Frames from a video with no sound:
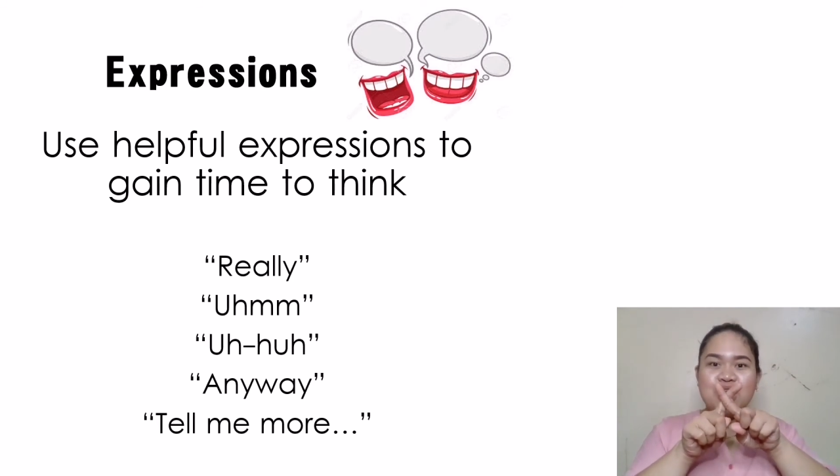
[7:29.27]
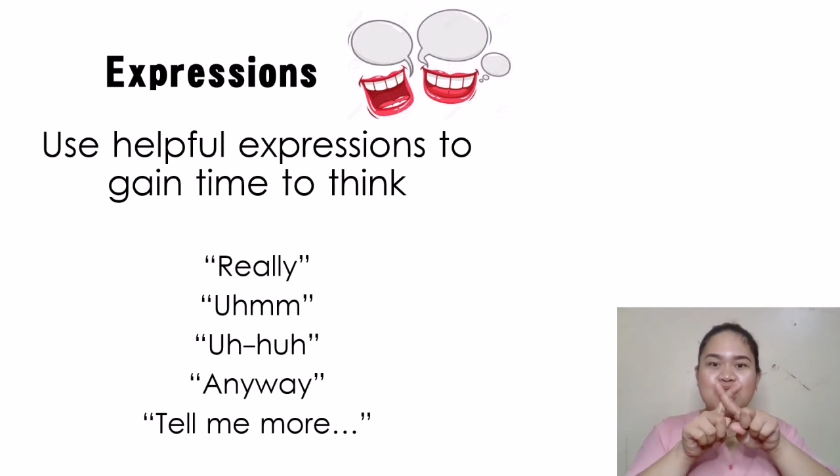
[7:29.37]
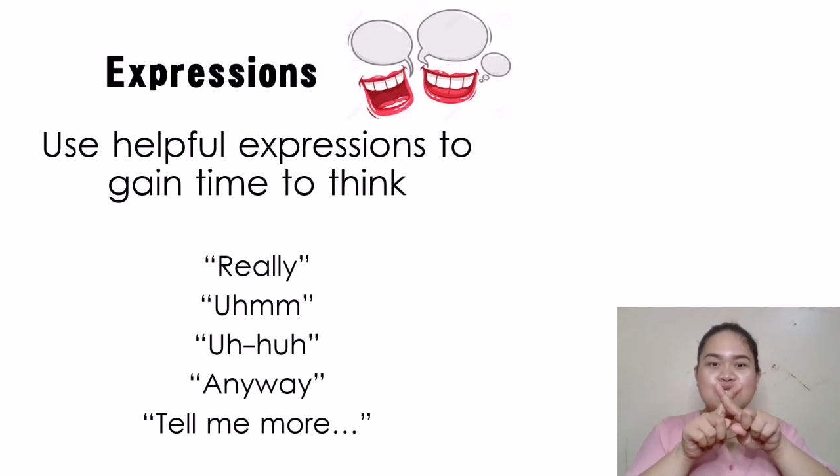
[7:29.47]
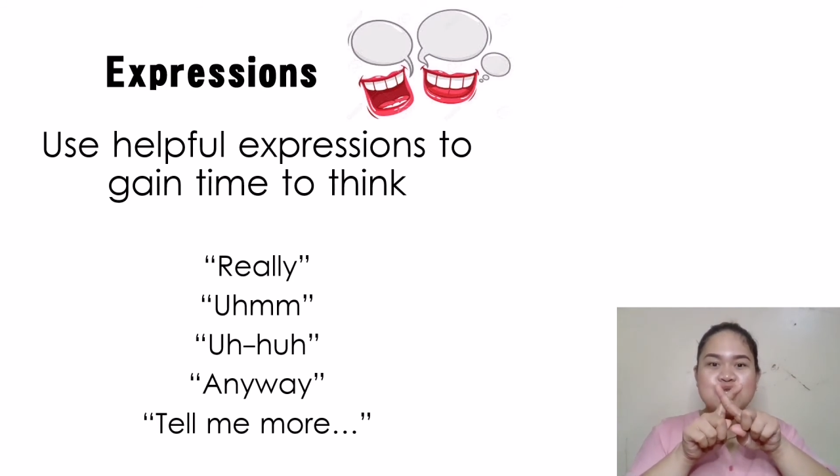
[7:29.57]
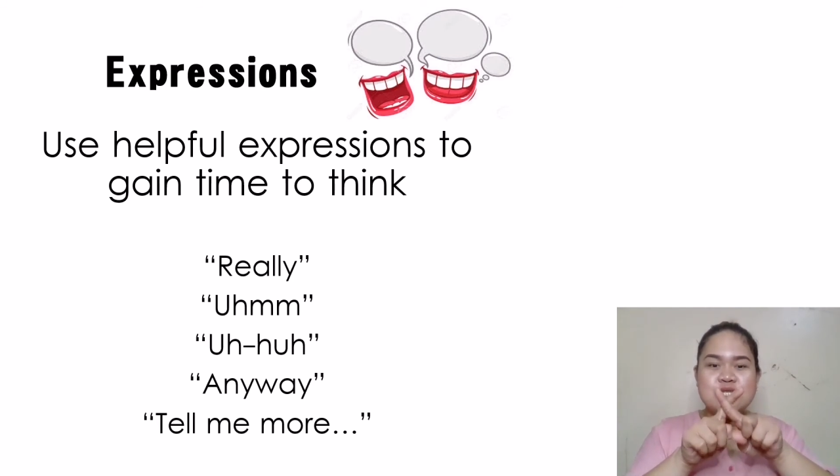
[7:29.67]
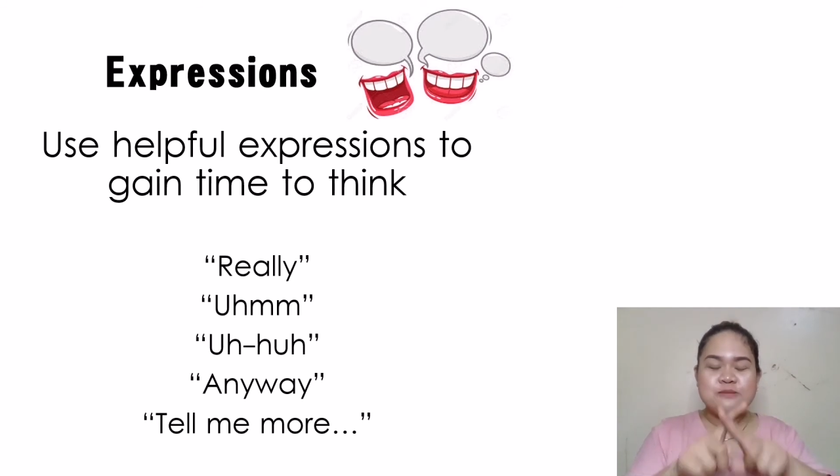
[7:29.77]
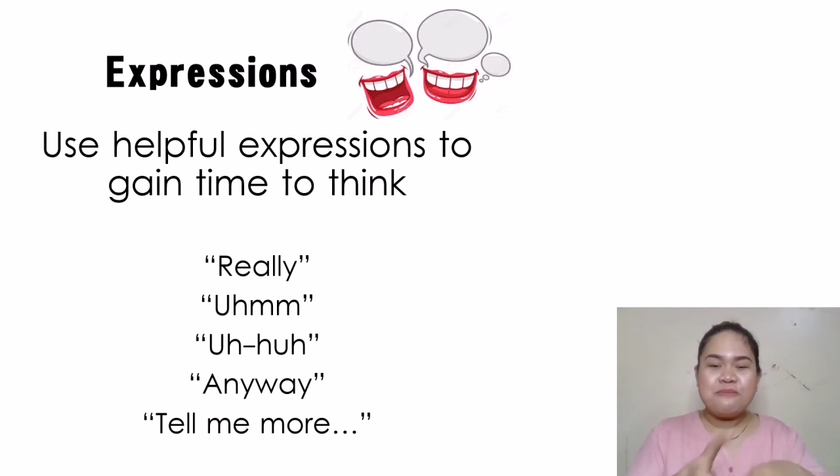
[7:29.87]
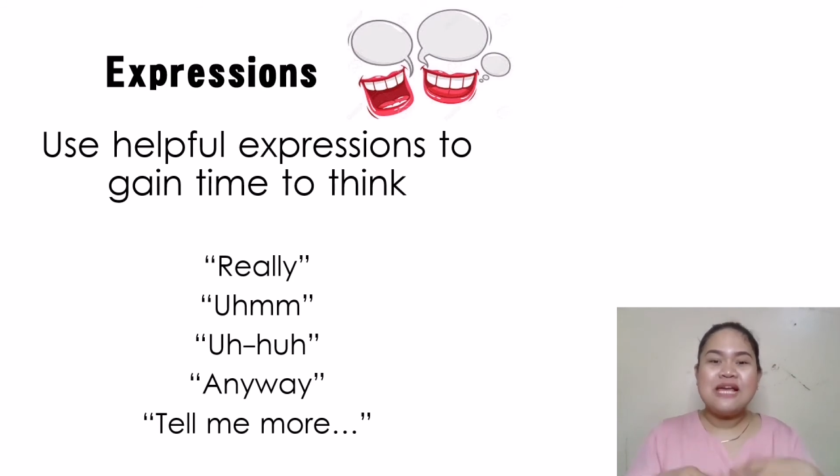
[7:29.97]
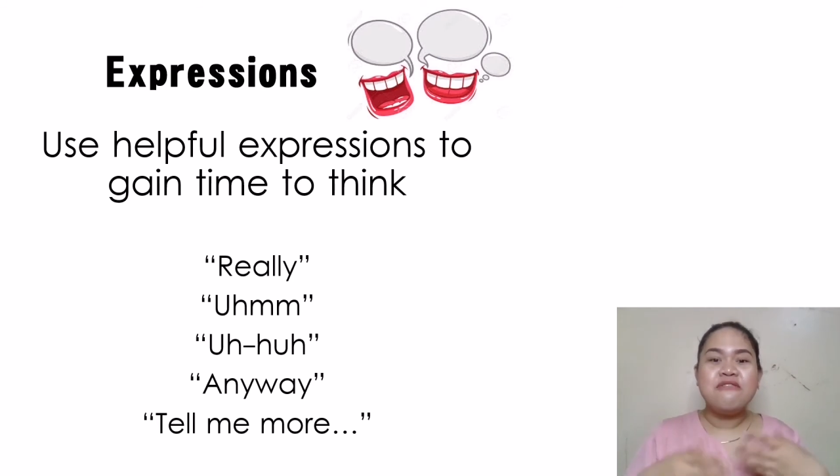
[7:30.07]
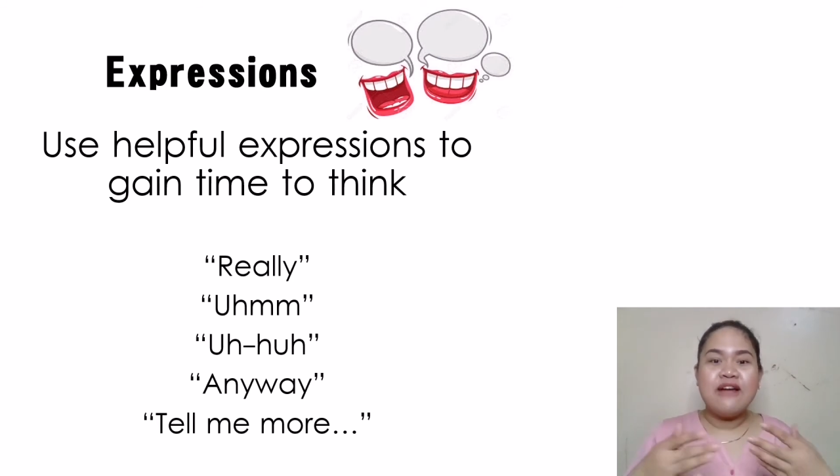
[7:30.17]
You should
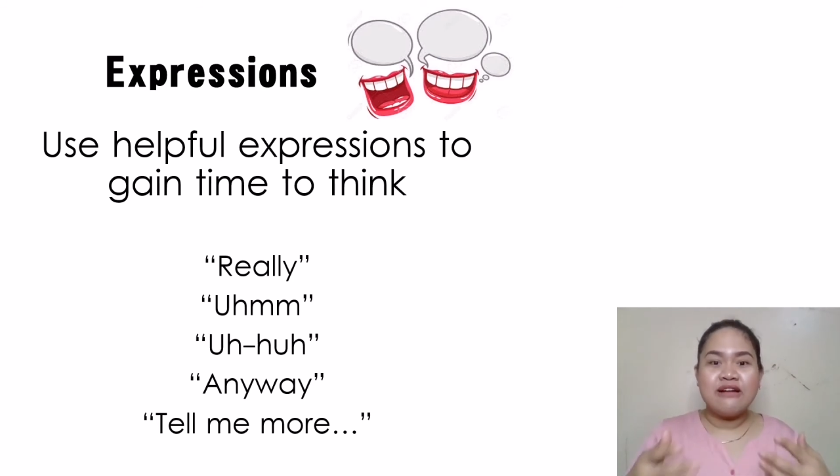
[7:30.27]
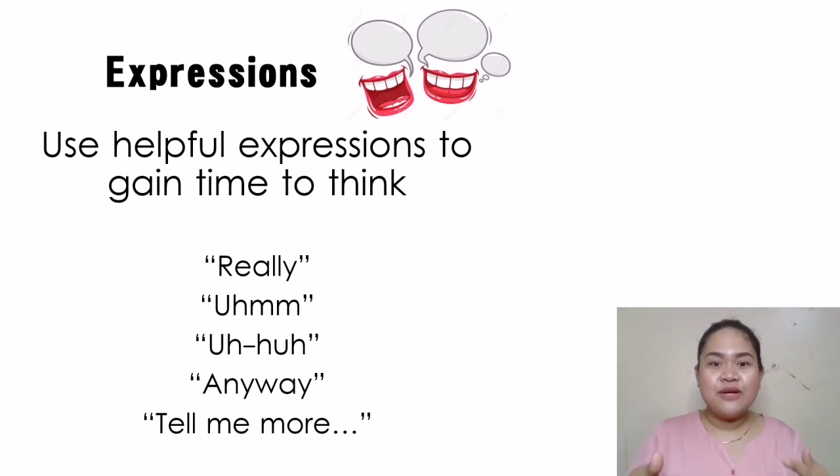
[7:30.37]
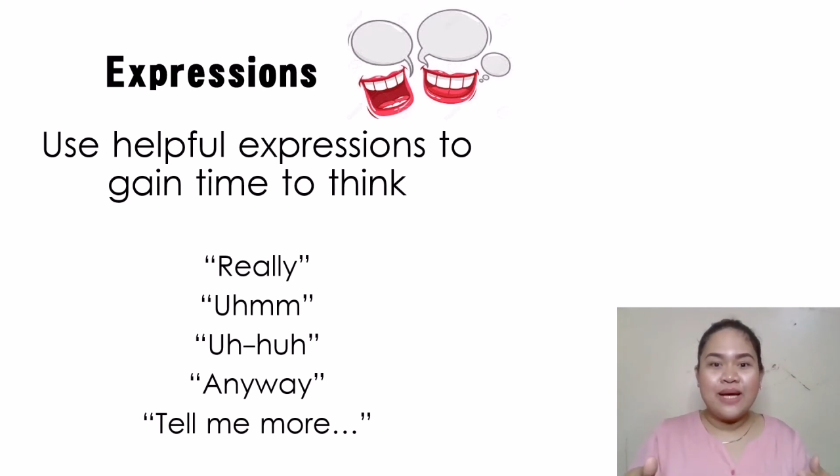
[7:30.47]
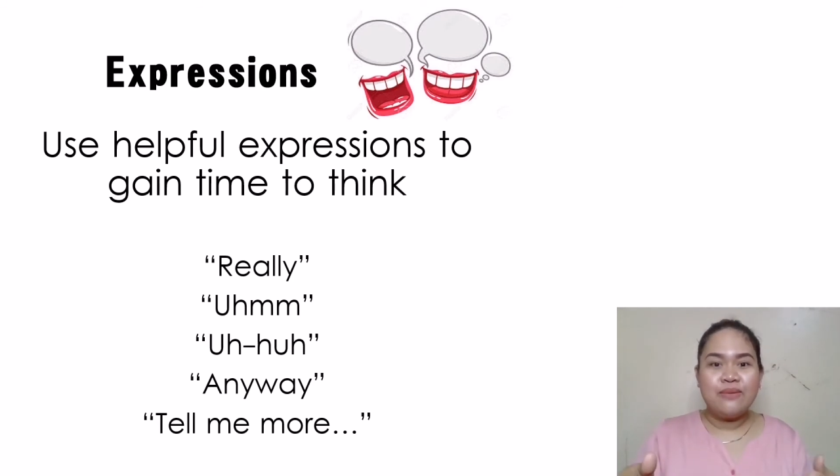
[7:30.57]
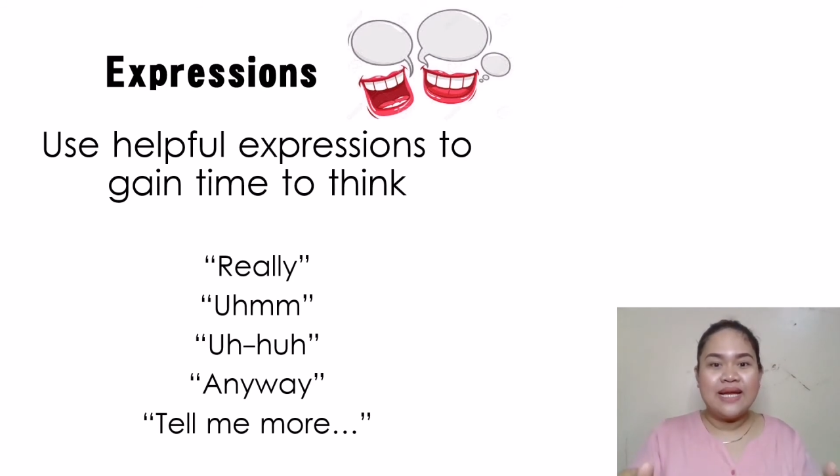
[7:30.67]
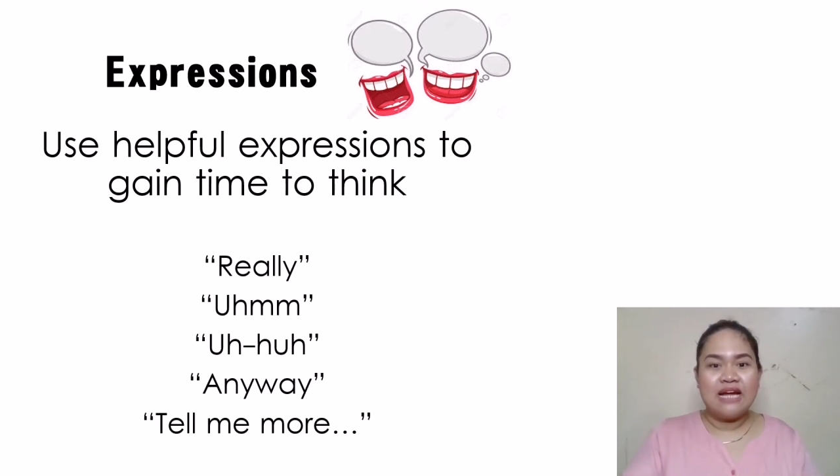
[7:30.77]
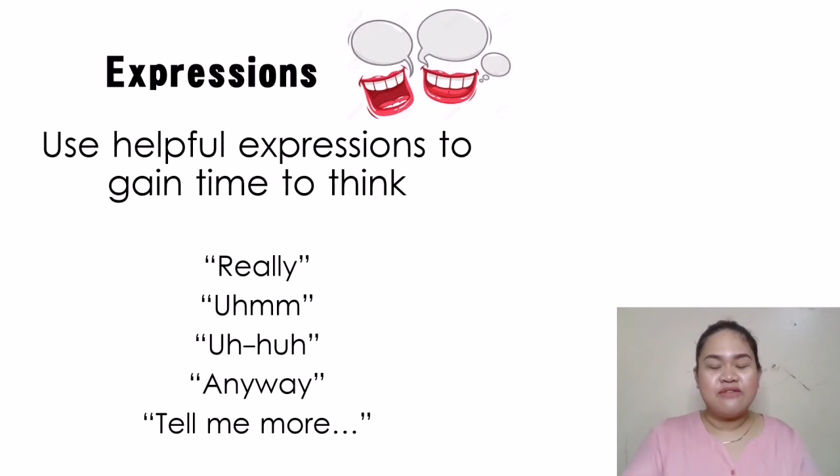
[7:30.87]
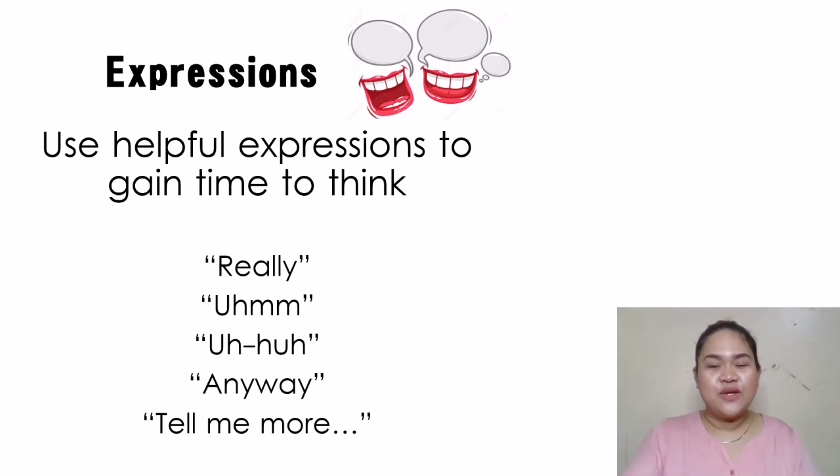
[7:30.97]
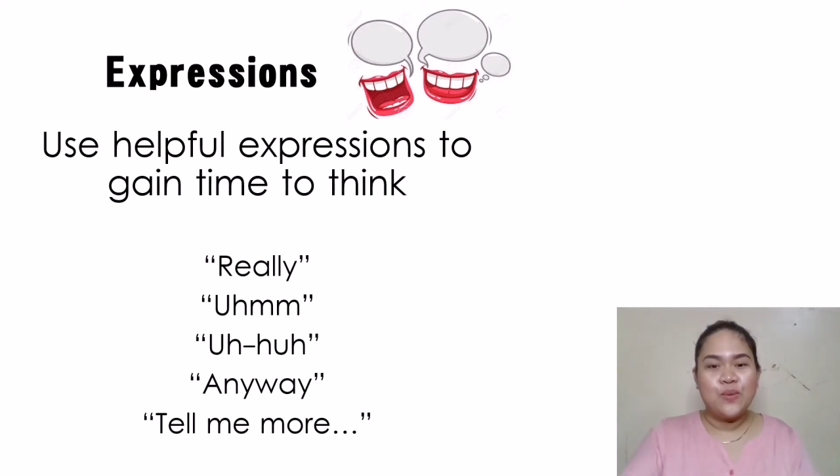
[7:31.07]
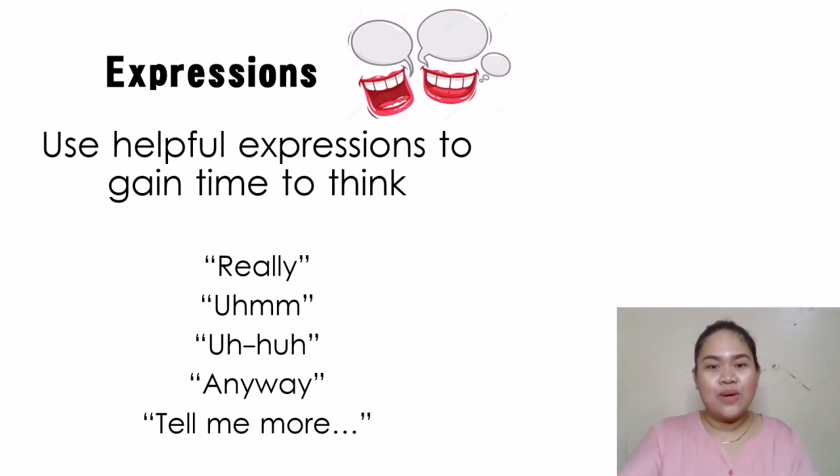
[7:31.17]
speak very well whenever you